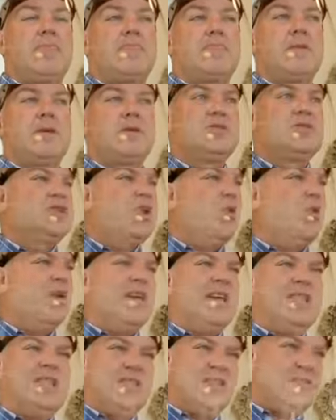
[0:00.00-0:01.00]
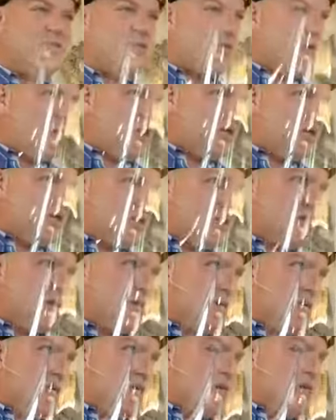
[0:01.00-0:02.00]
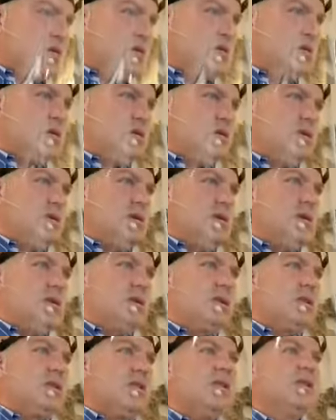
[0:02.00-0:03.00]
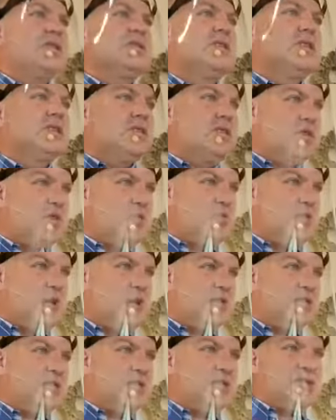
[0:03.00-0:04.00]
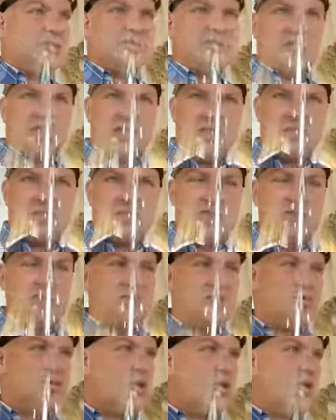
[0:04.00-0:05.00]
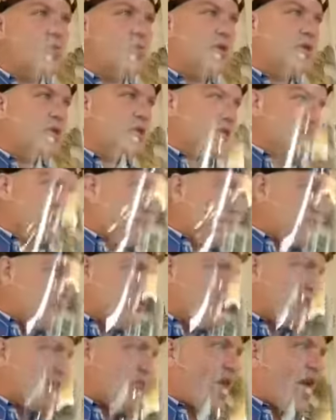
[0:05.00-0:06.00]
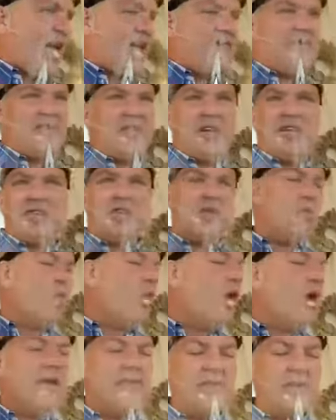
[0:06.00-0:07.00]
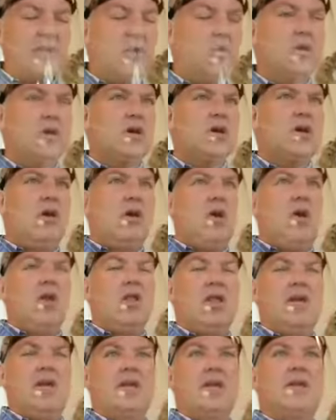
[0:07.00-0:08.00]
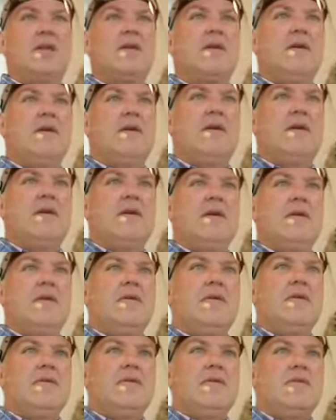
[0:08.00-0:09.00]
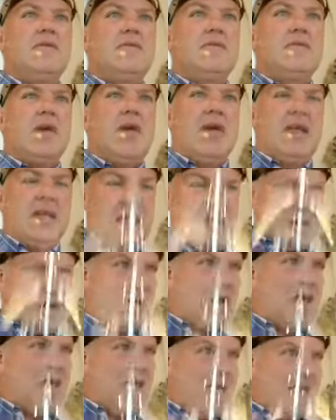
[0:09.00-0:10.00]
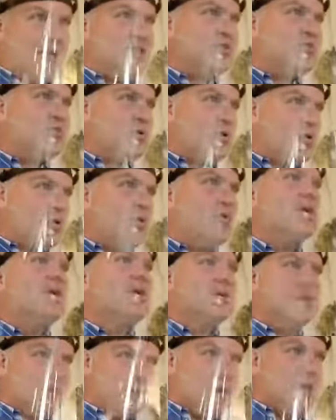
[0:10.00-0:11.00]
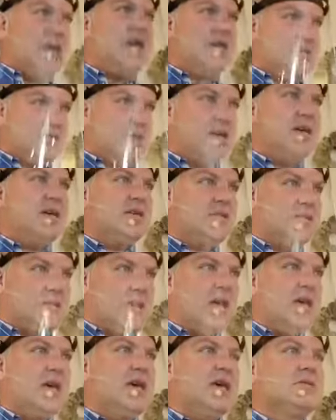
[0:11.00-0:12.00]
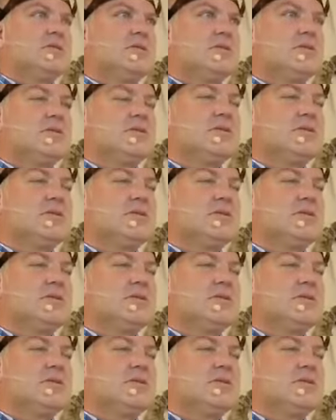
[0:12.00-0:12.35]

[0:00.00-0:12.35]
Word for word: It's so easy for us to listen to a message, listen to a sermon, listen to a life lesson, whatever you want to call it. And in our heads, we're going, yes, yes, yes.